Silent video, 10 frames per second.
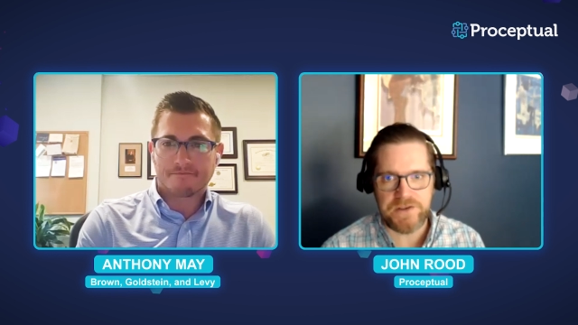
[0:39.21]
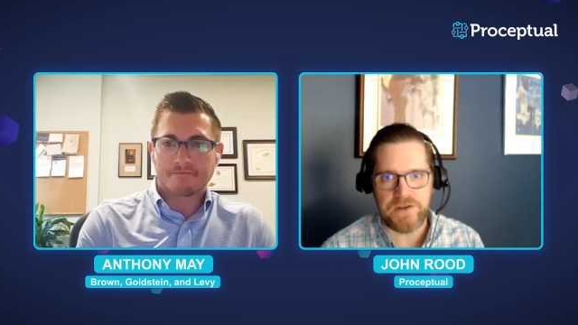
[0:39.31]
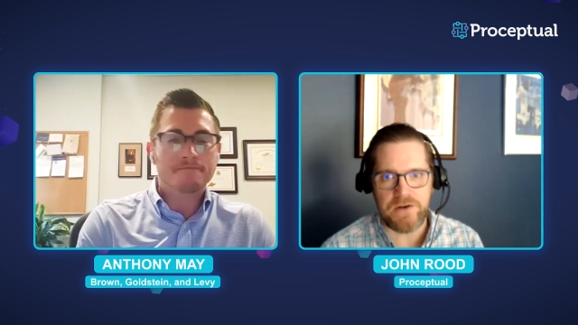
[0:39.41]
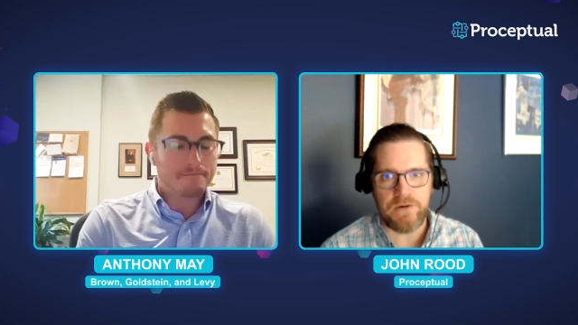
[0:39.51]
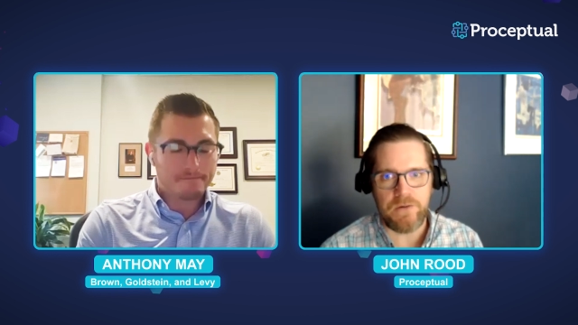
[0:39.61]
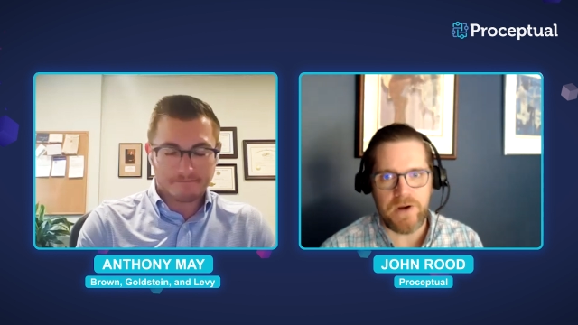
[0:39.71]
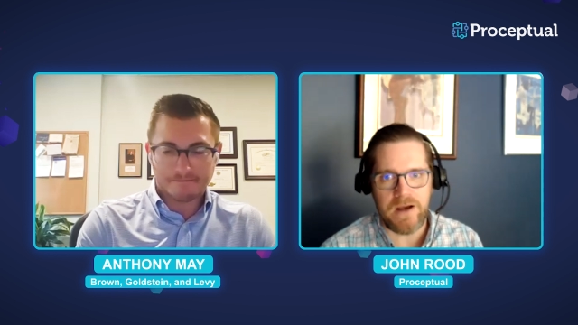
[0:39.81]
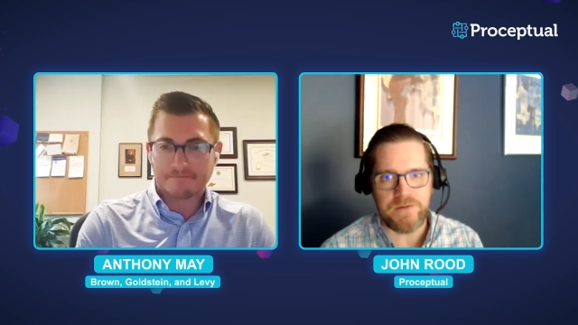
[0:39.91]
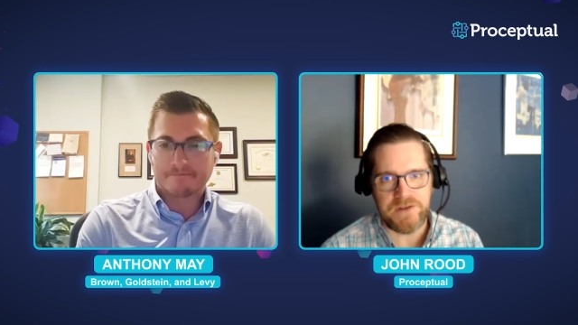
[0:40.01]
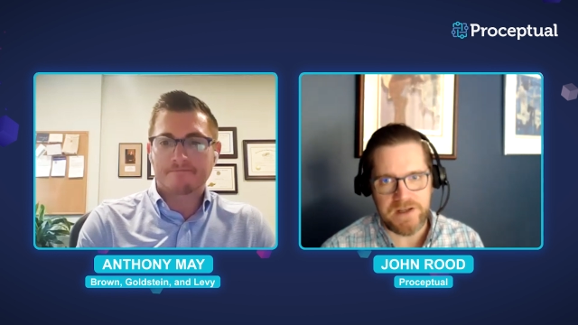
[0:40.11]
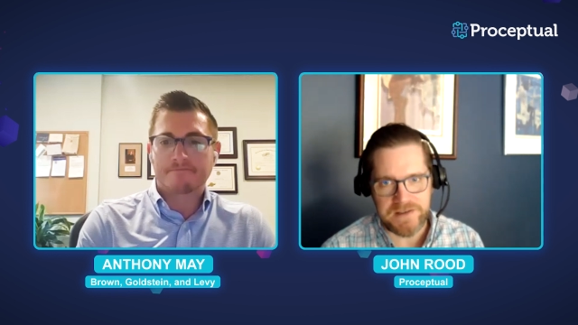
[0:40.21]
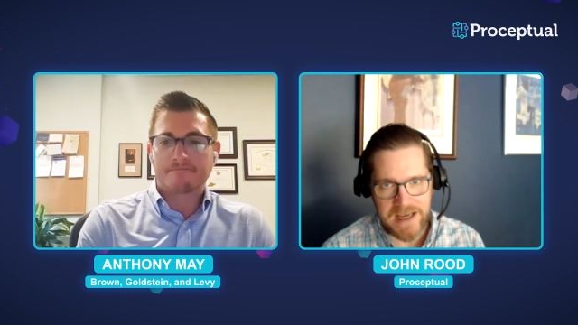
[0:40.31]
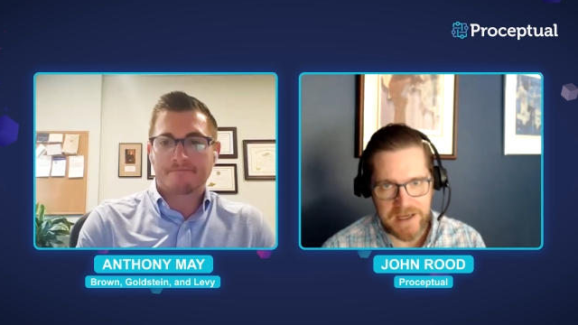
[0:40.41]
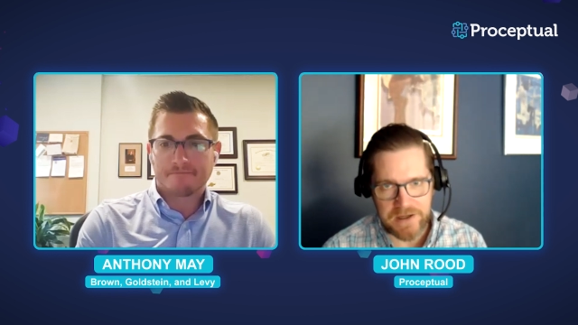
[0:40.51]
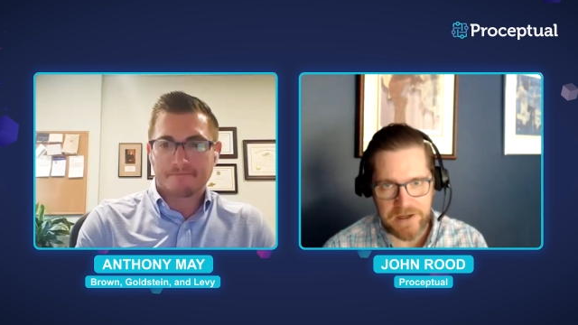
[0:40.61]
Speaker 1: to um, to
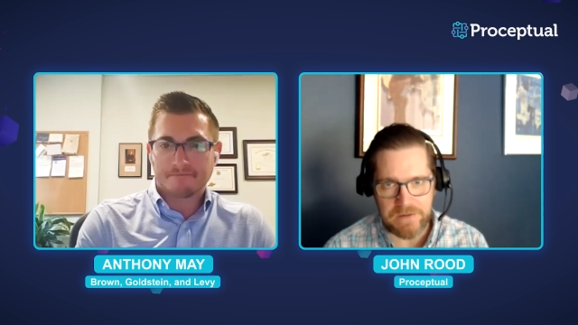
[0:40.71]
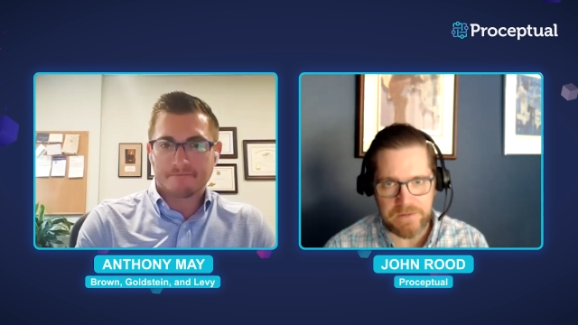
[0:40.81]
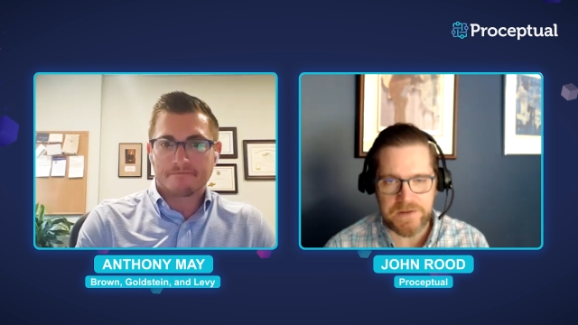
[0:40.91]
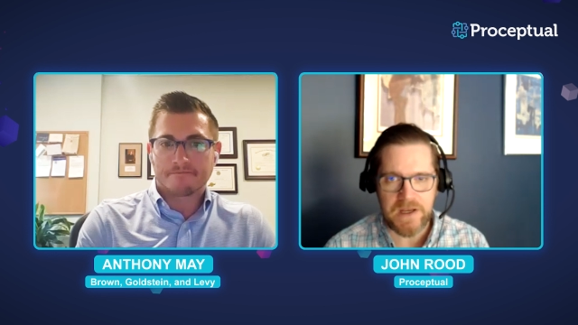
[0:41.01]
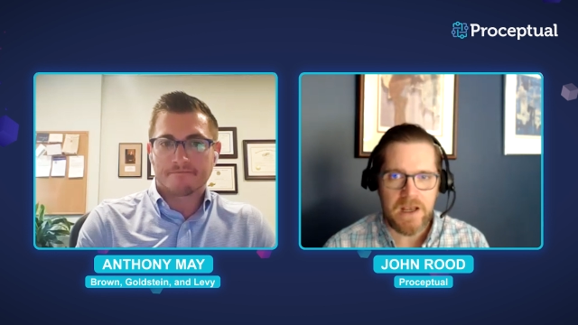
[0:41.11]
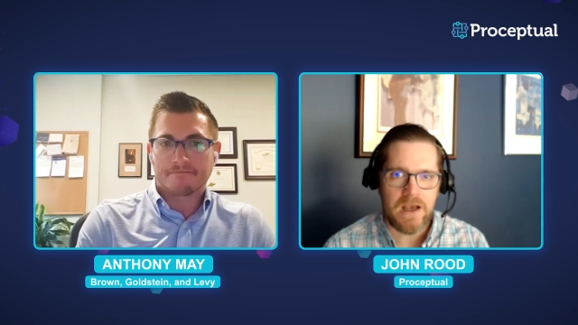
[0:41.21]
executives,